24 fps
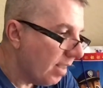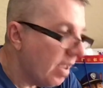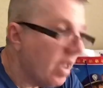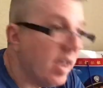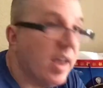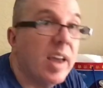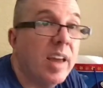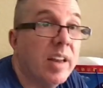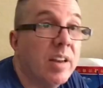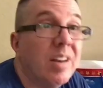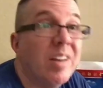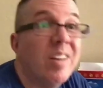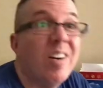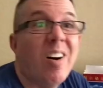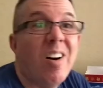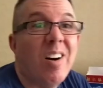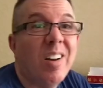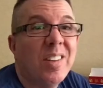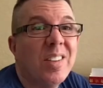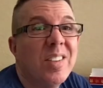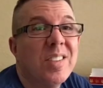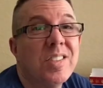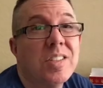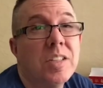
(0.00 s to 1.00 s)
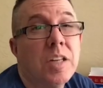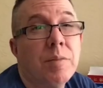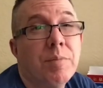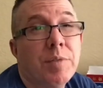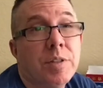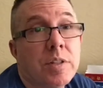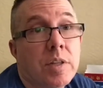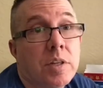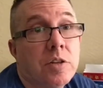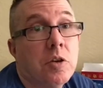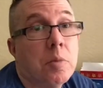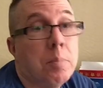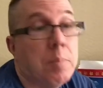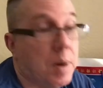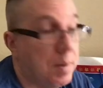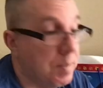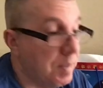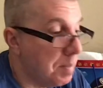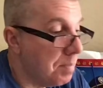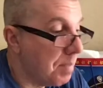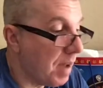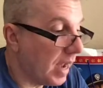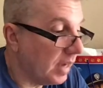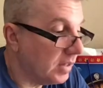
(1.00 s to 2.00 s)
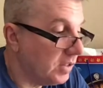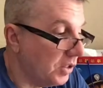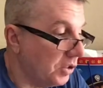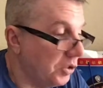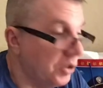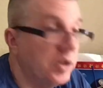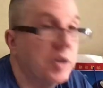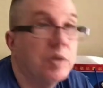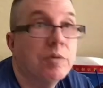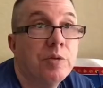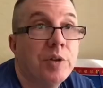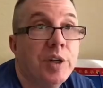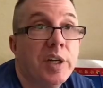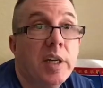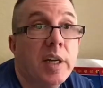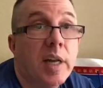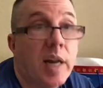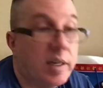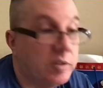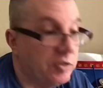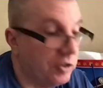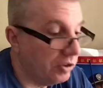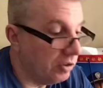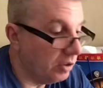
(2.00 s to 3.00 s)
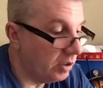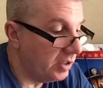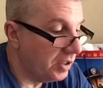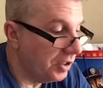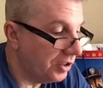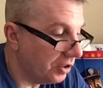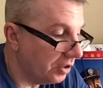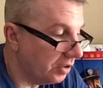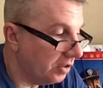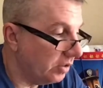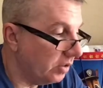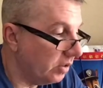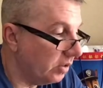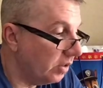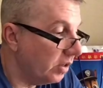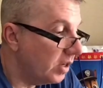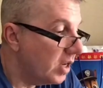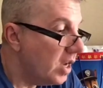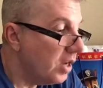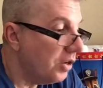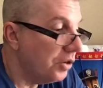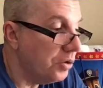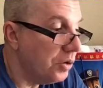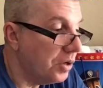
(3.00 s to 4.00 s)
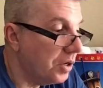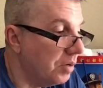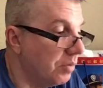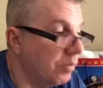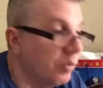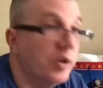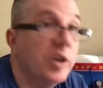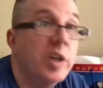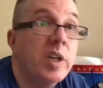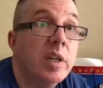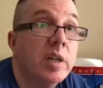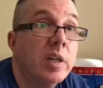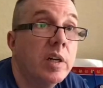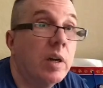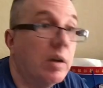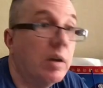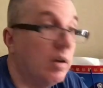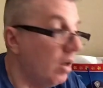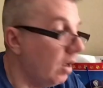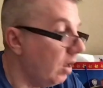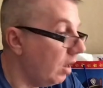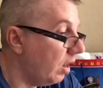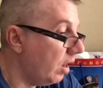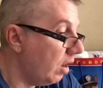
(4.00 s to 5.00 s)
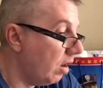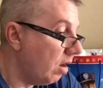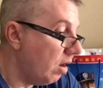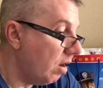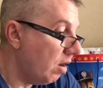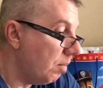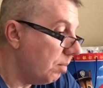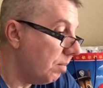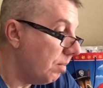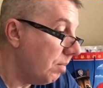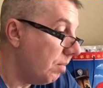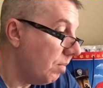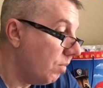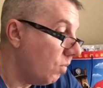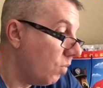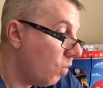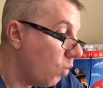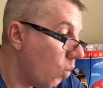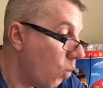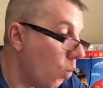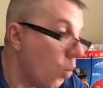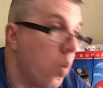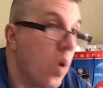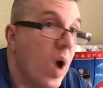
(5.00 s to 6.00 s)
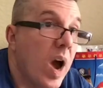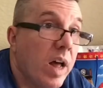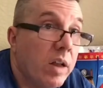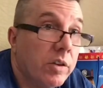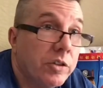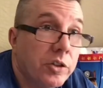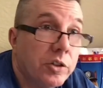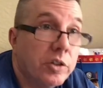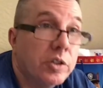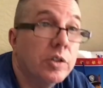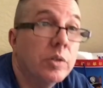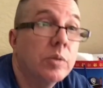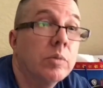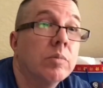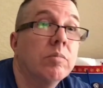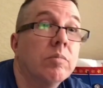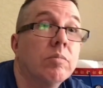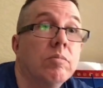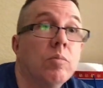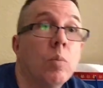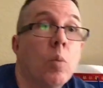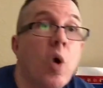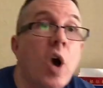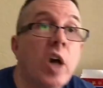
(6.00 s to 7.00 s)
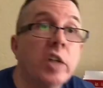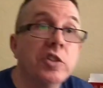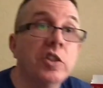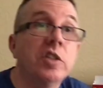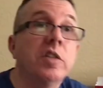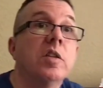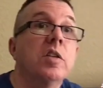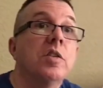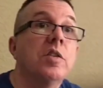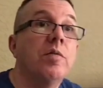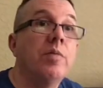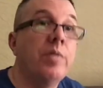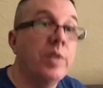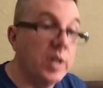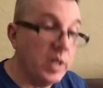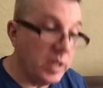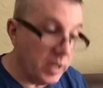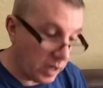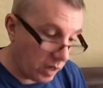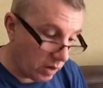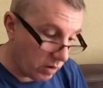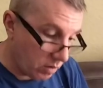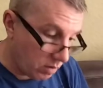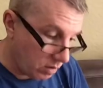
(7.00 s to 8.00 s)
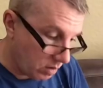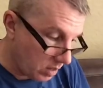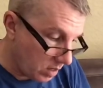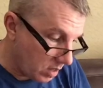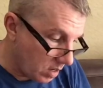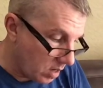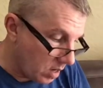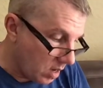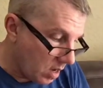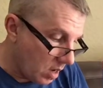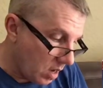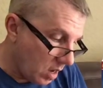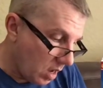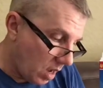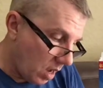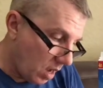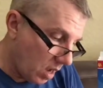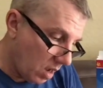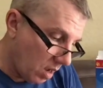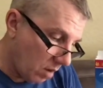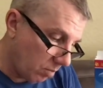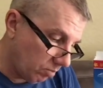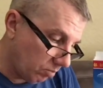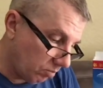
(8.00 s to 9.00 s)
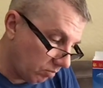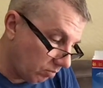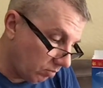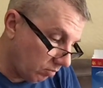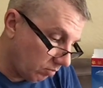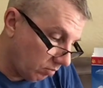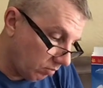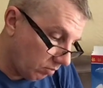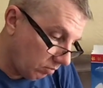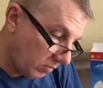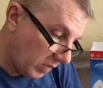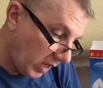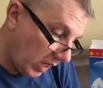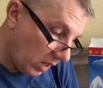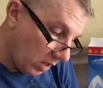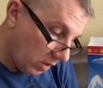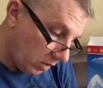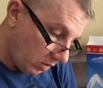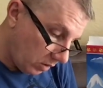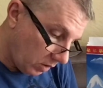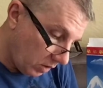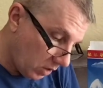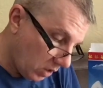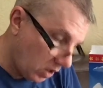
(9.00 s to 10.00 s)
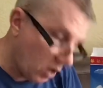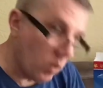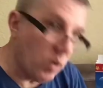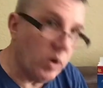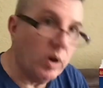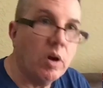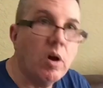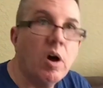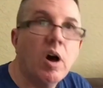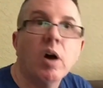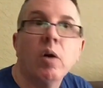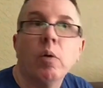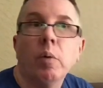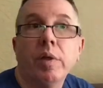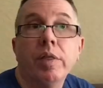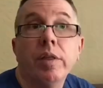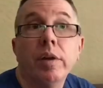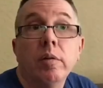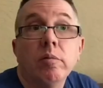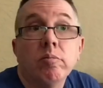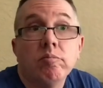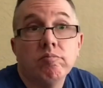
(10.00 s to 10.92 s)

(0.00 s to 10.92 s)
And all of this stuff is in your puppy pack, so you can read it at your leisure, or you can read it while you're watching this video and go along with it.